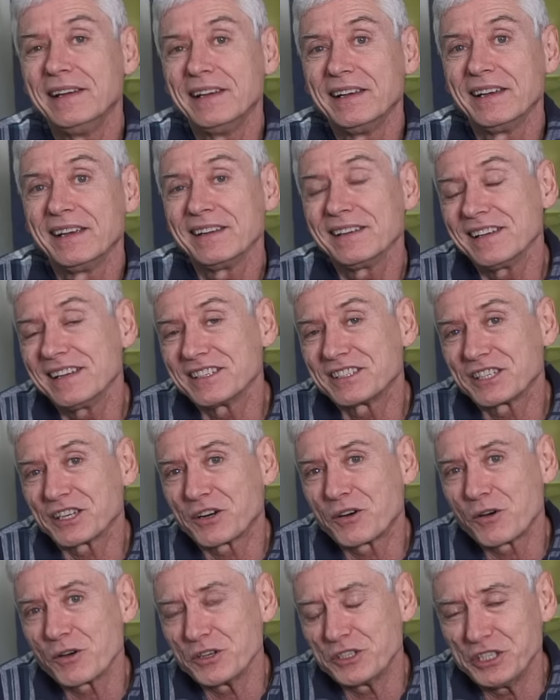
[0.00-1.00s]
Unless, of
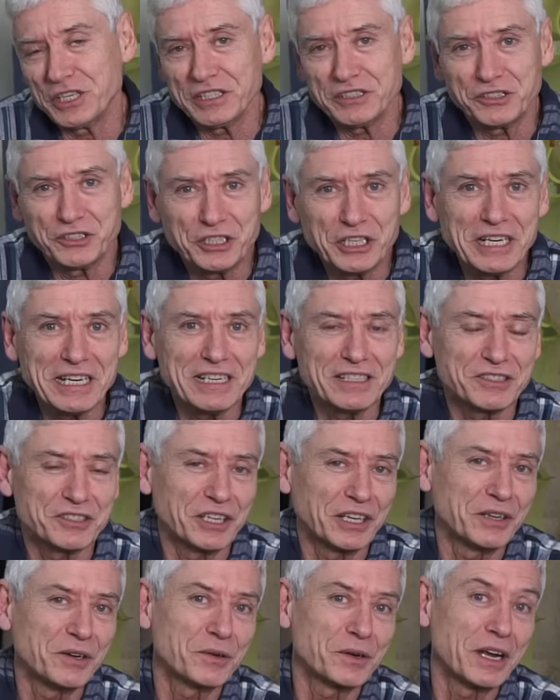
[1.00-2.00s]
course, you cheat.
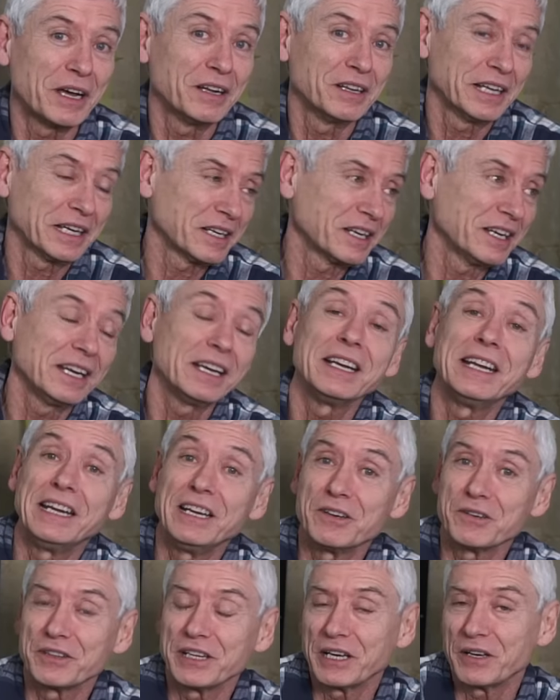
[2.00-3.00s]
You go to, like
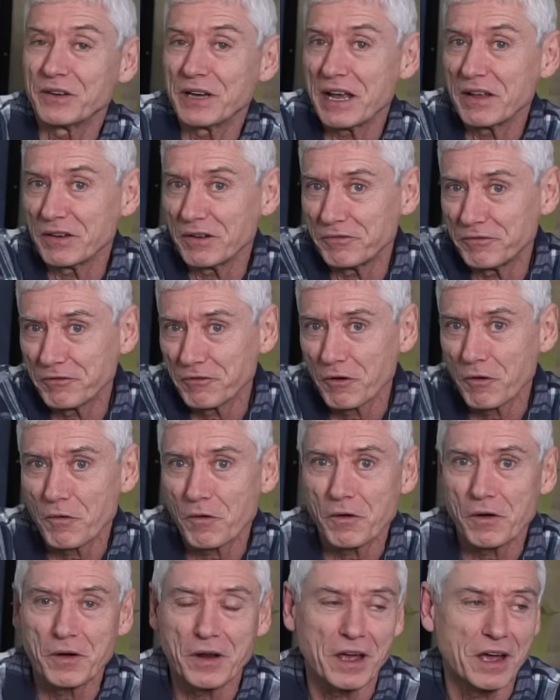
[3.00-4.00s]
here, they go down to
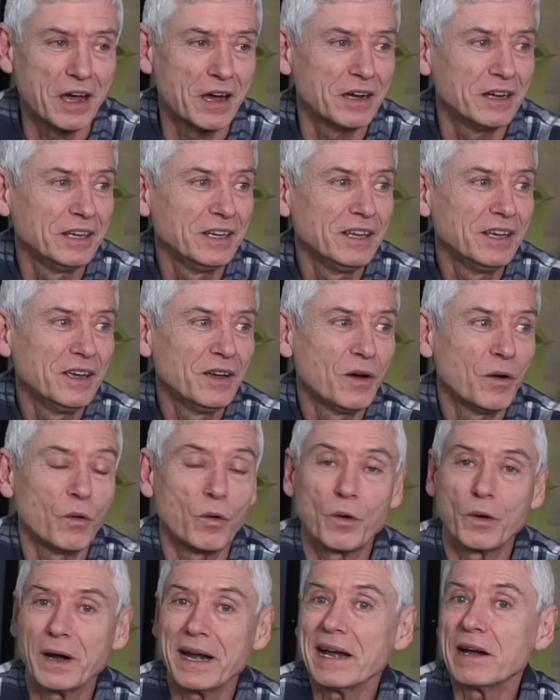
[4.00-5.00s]
Florida
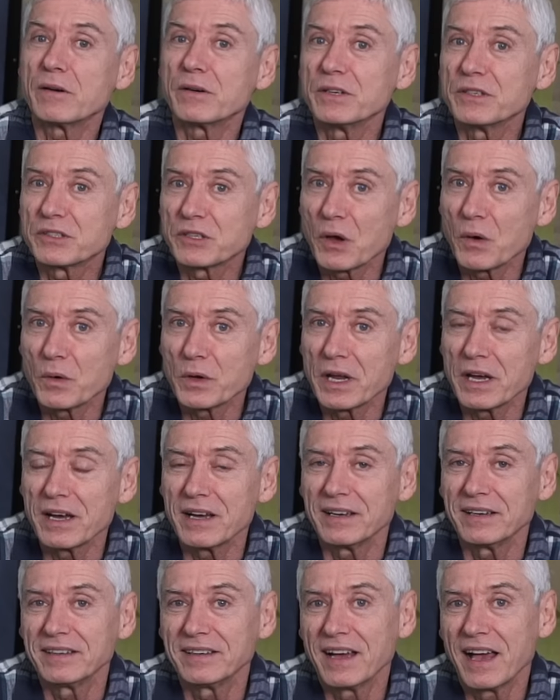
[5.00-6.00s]
or
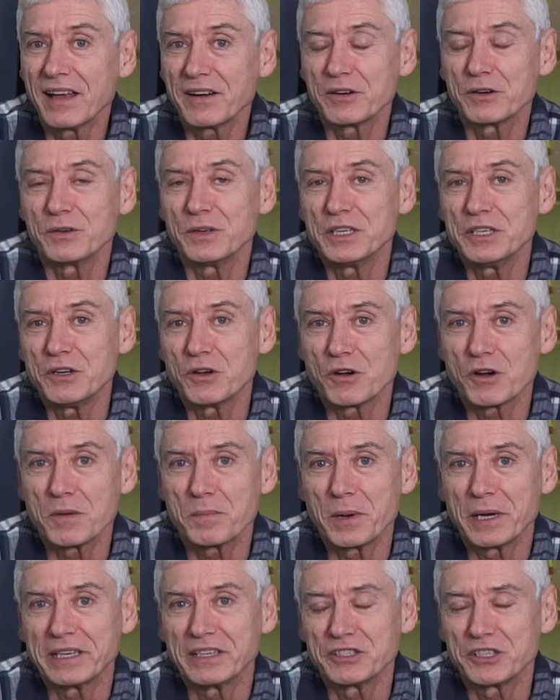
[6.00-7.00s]
Arizona. I don't know, in
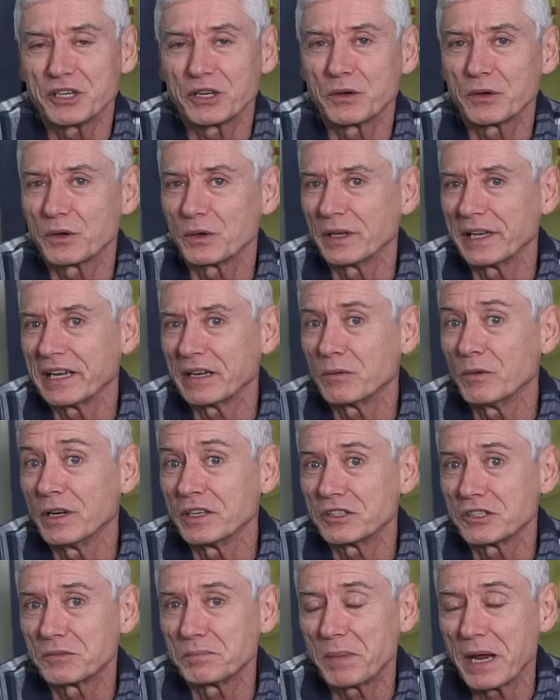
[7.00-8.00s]
Europe, I guess you go to like,
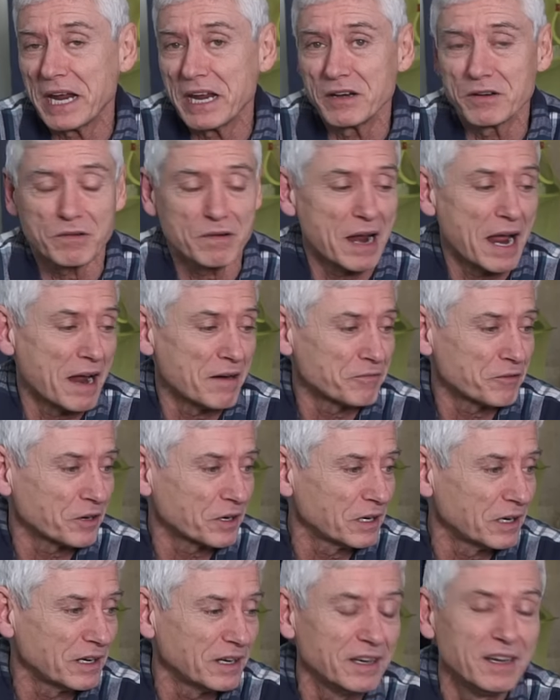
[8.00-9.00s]
what, Spain or
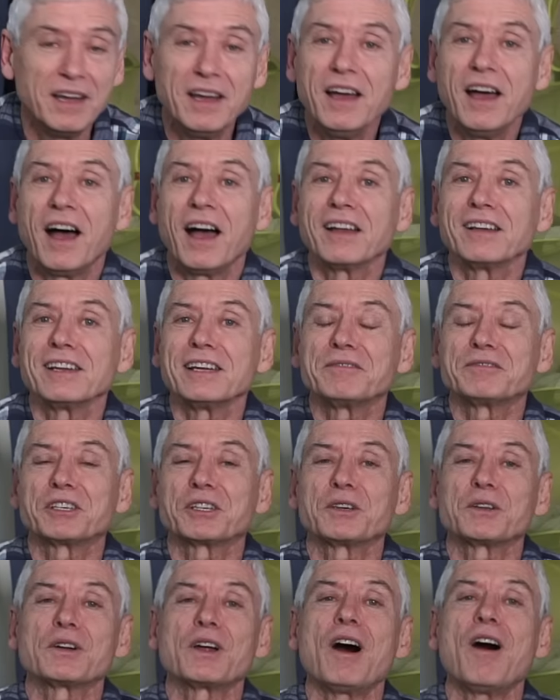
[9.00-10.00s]
Africa? I'd love to
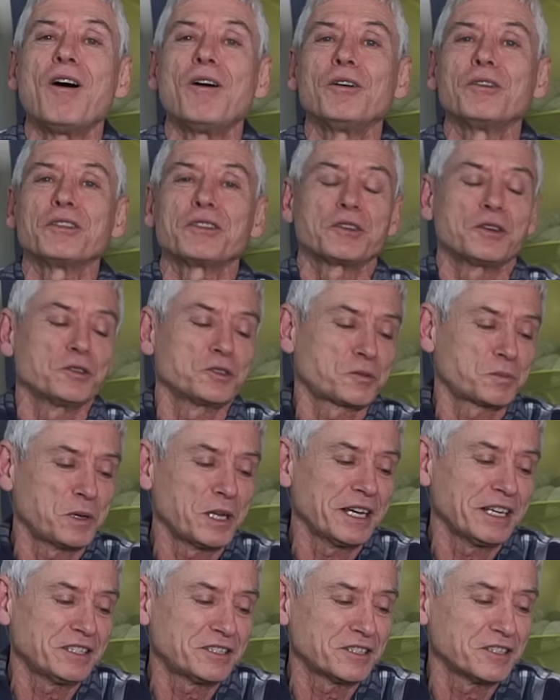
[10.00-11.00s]
go to all of those
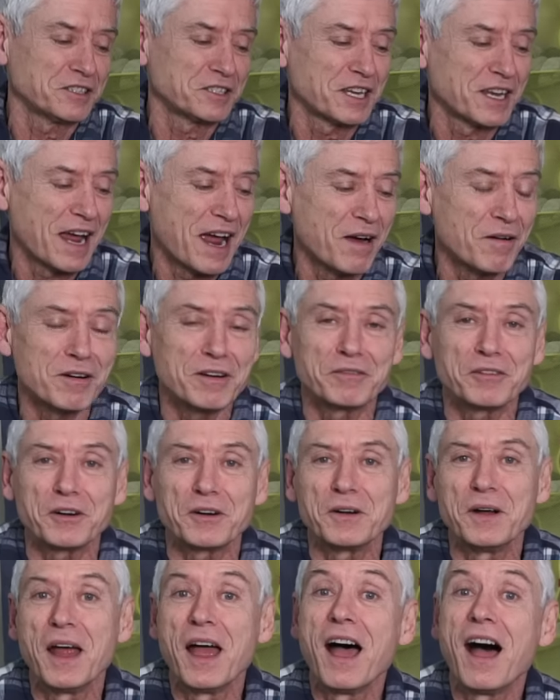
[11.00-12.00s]
places.
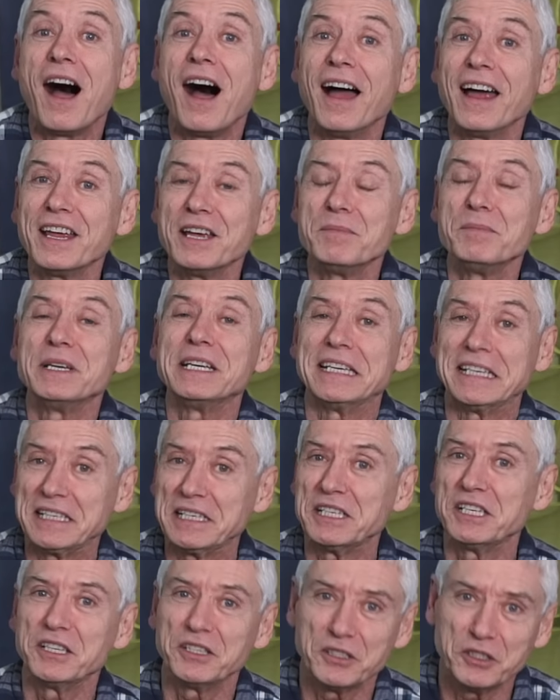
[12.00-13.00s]
However, I am
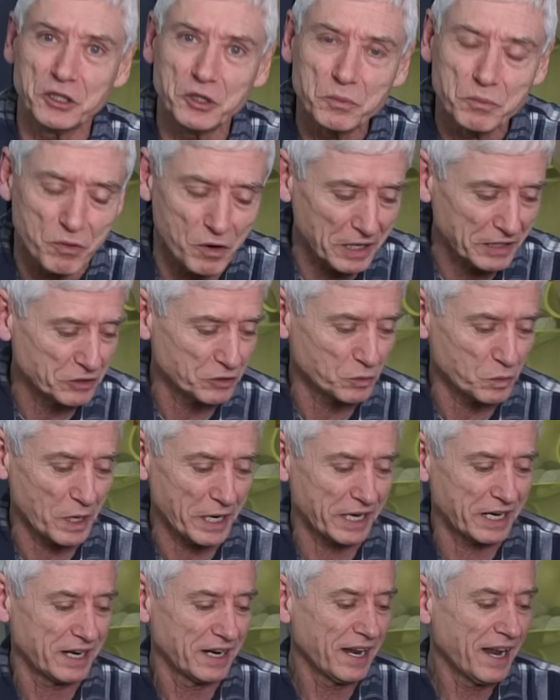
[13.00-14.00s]
in New
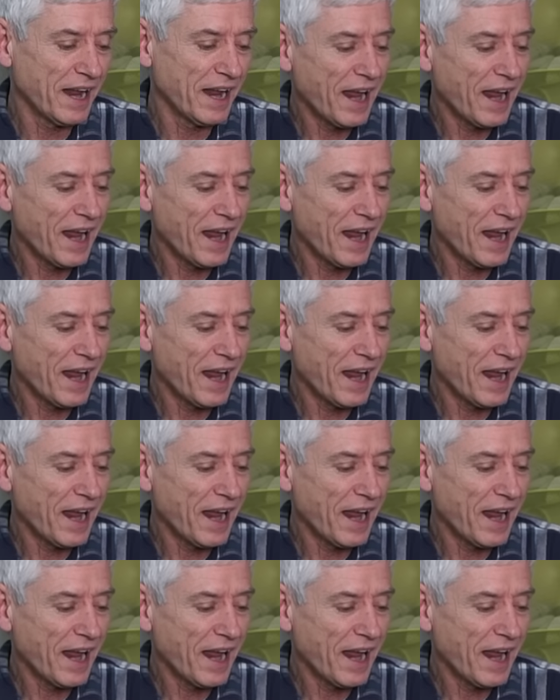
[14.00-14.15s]
Brunswick.